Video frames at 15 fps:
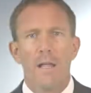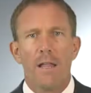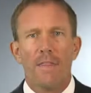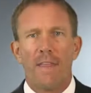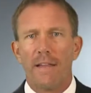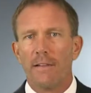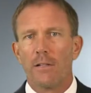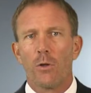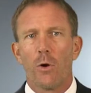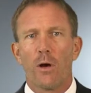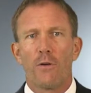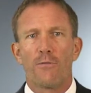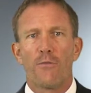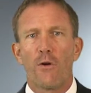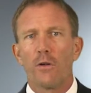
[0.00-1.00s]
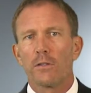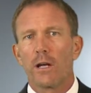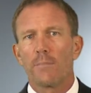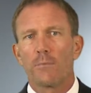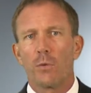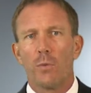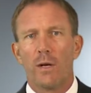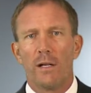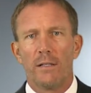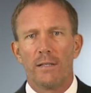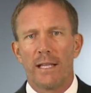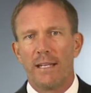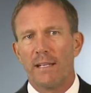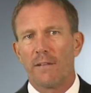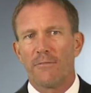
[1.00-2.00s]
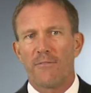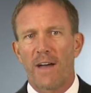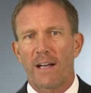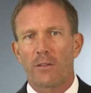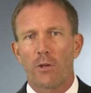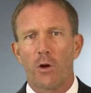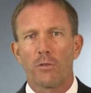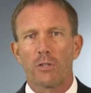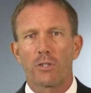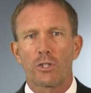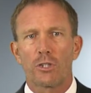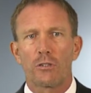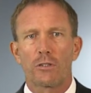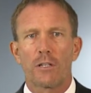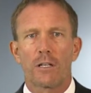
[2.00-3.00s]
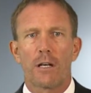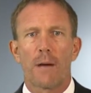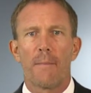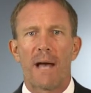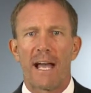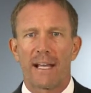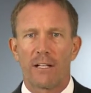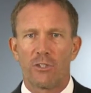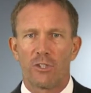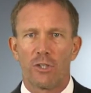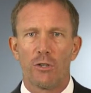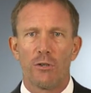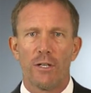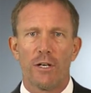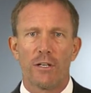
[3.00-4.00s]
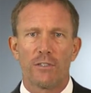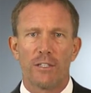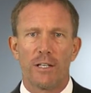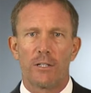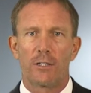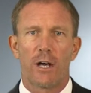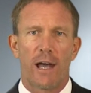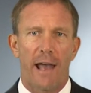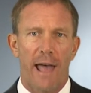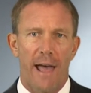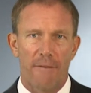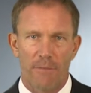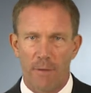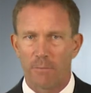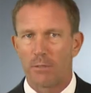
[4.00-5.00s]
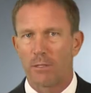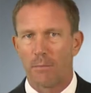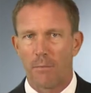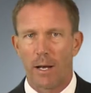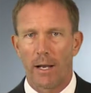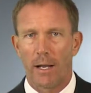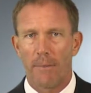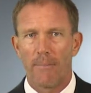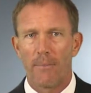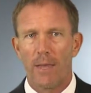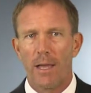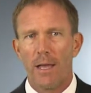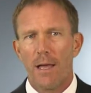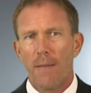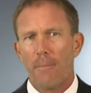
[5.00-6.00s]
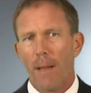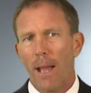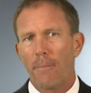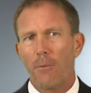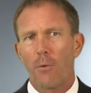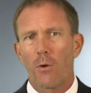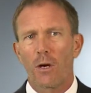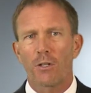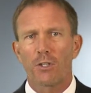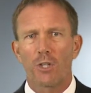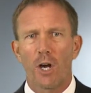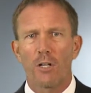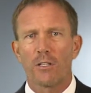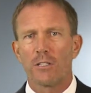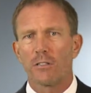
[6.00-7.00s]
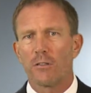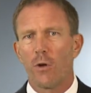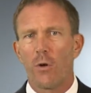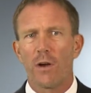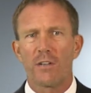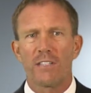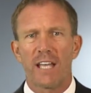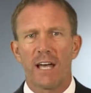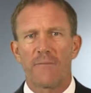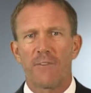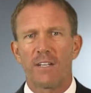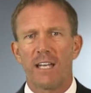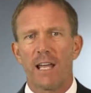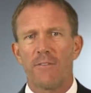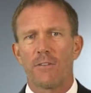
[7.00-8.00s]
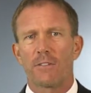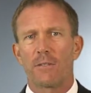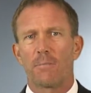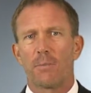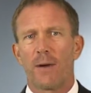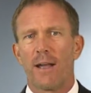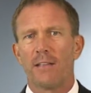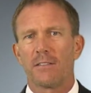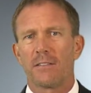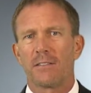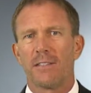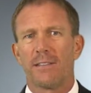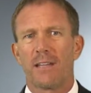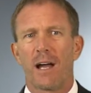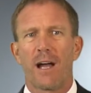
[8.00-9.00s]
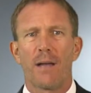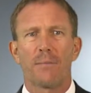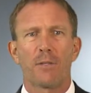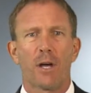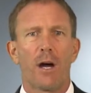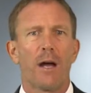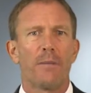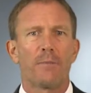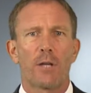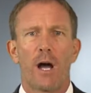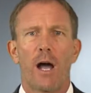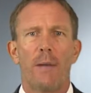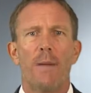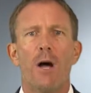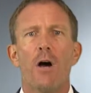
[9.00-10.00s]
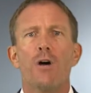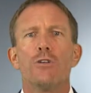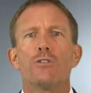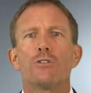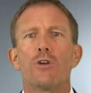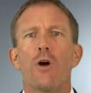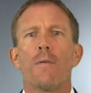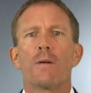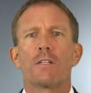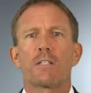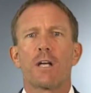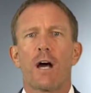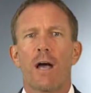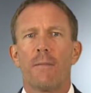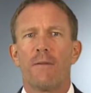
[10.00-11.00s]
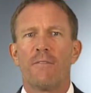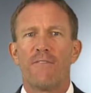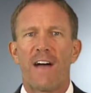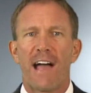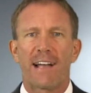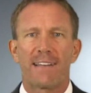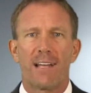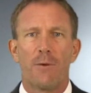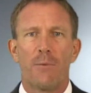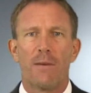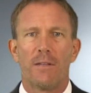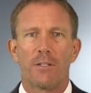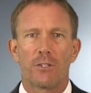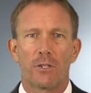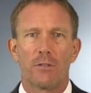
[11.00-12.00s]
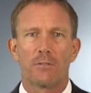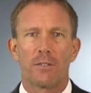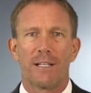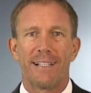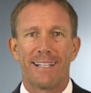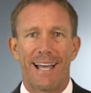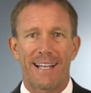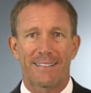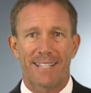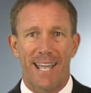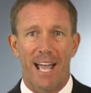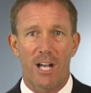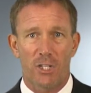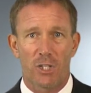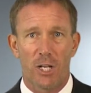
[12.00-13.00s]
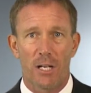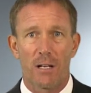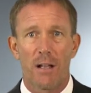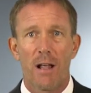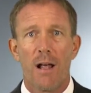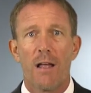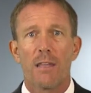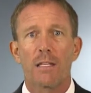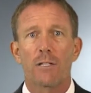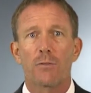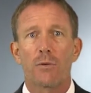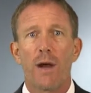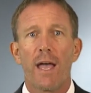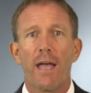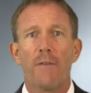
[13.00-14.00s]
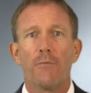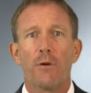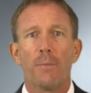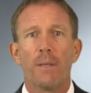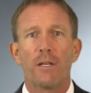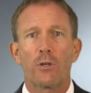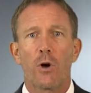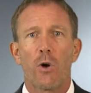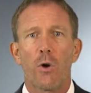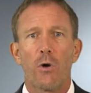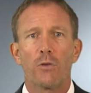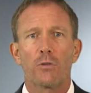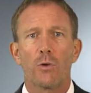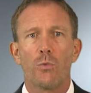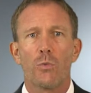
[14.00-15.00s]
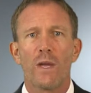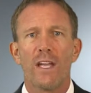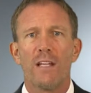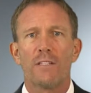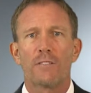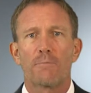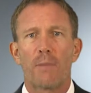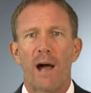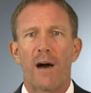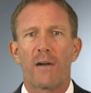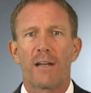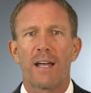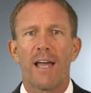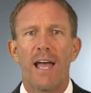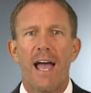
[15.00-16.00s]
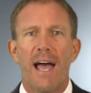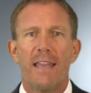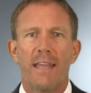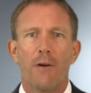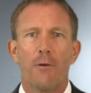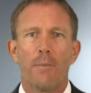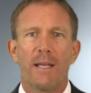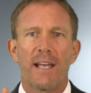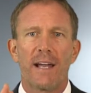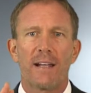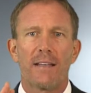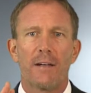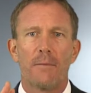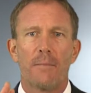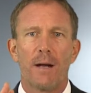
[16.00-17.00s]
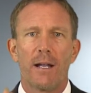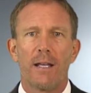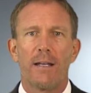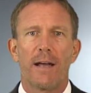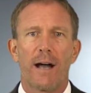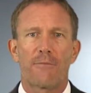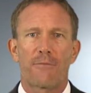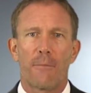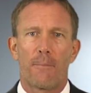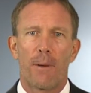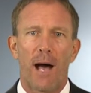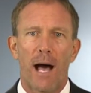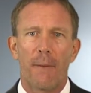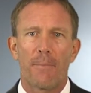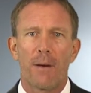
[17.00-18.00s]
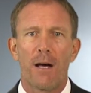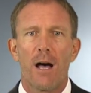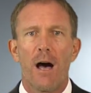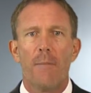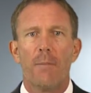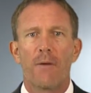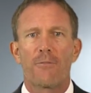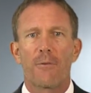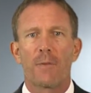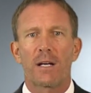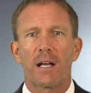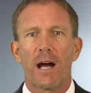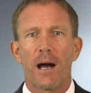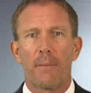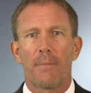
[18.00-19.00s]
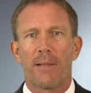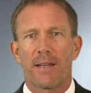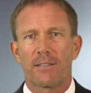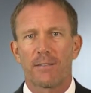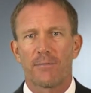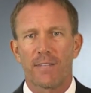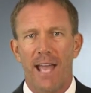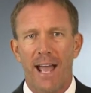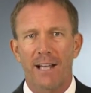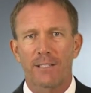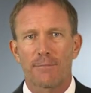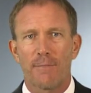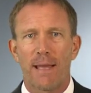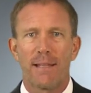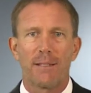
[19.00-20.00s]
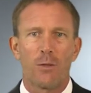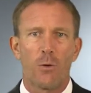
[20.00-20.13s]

Then the lawyer folded up the will and, in effect, told the children to come back in two years and he'd try to have them some money paperwork, judges, lawyers, affidavits, appraisals, and time, time, time. So much time, in fact, that when the children at last cash in, the grave will be cold, the weeds sprouting, and they will be getting their money not from Papa, but from a complex of taxmen,